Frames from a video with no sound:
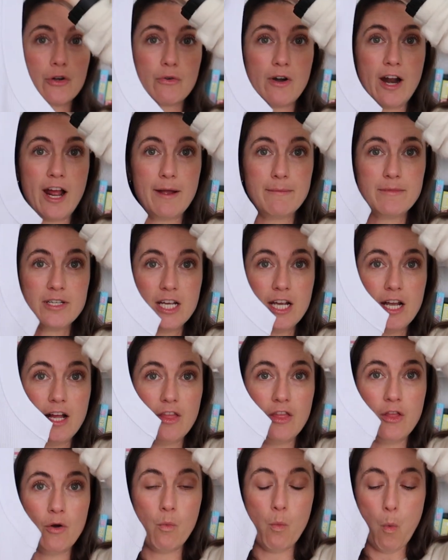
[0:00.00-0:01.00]
grabbed
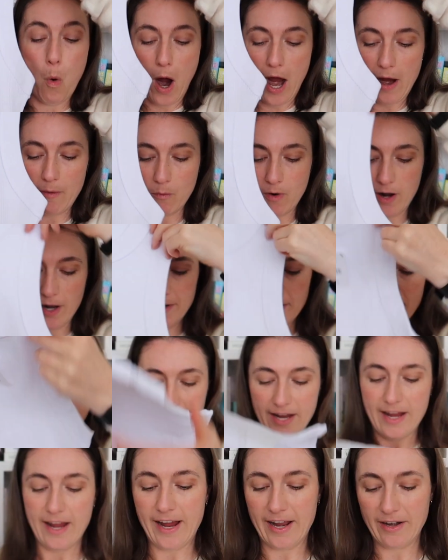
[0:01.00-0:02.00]
the white one,
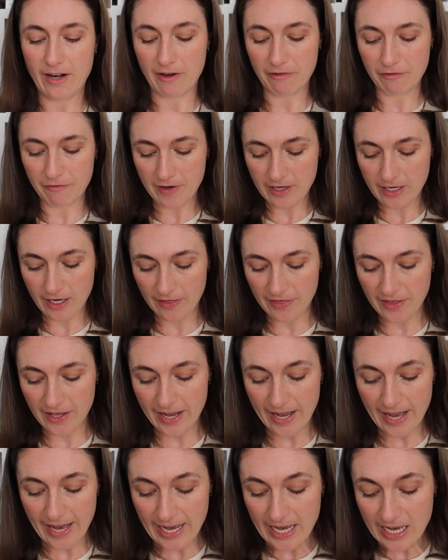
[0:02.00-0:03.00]
and I figured
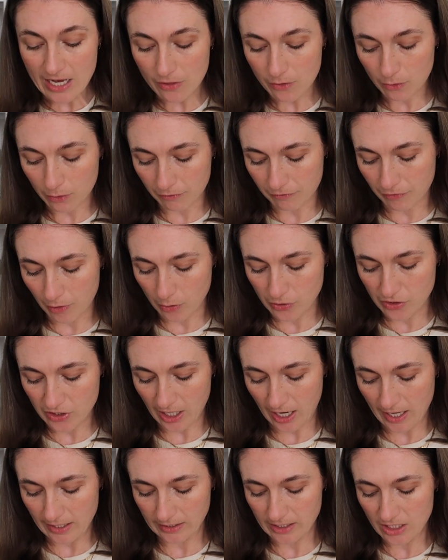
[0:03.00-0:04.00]
that either of those
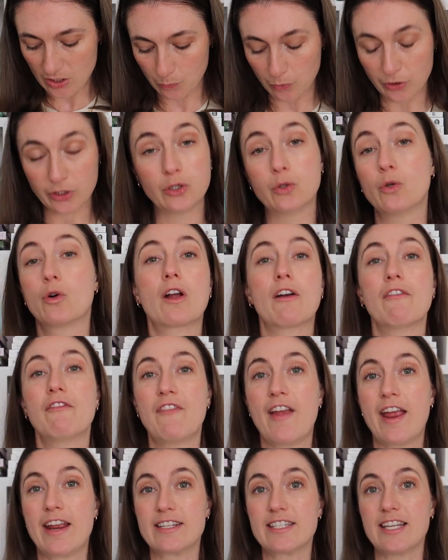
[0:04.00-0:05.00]
colors would look
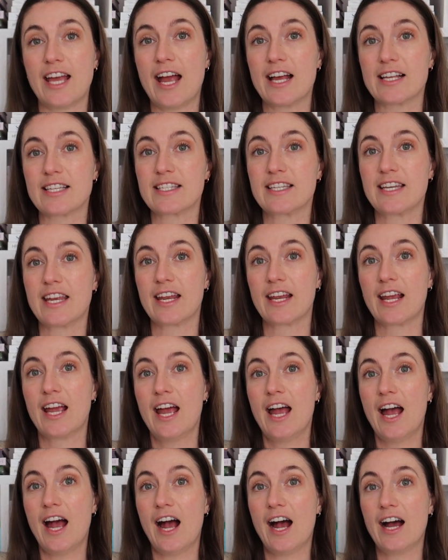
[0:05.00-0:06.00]
fantastic
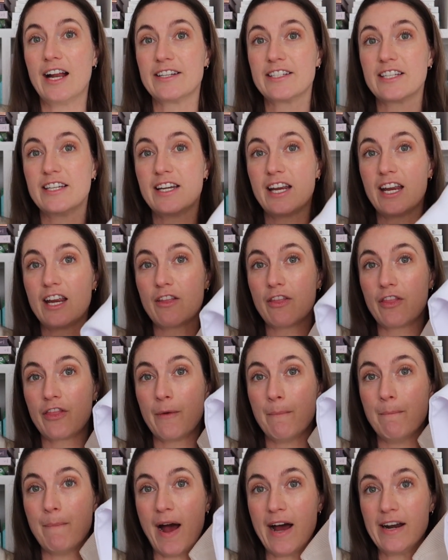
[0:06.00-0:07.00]
underneath
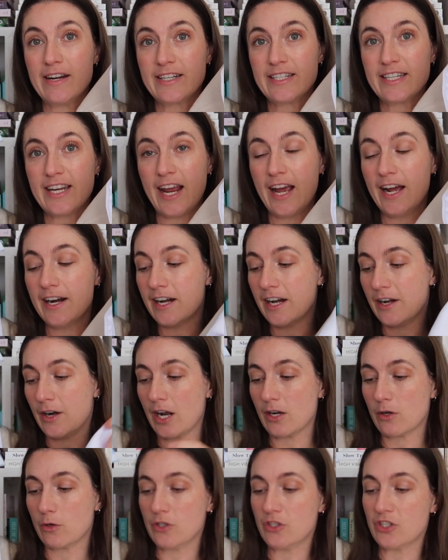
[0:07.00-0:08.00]
the button down, and
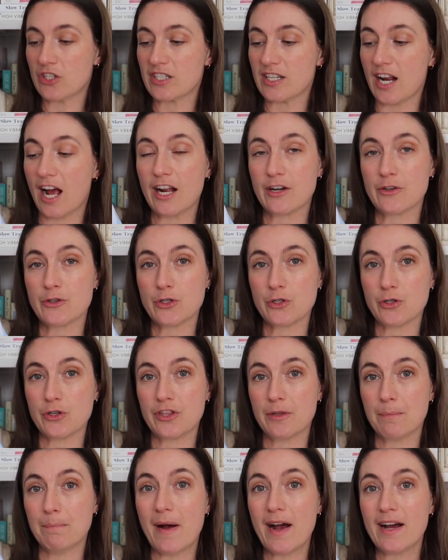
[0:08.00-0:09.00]
I could just undo
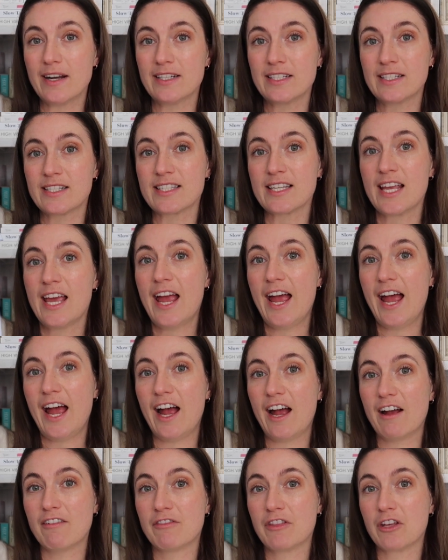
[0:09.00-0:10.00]
the buttons,
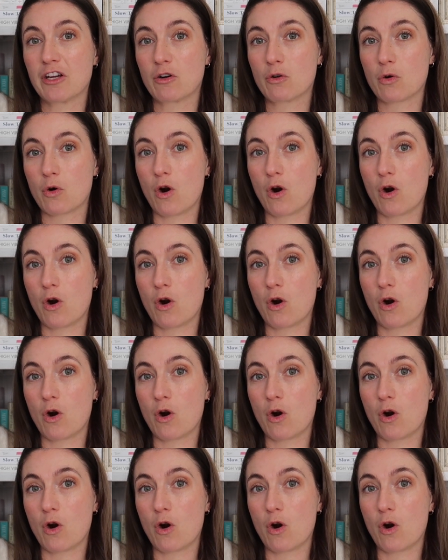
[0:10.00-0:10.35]
have the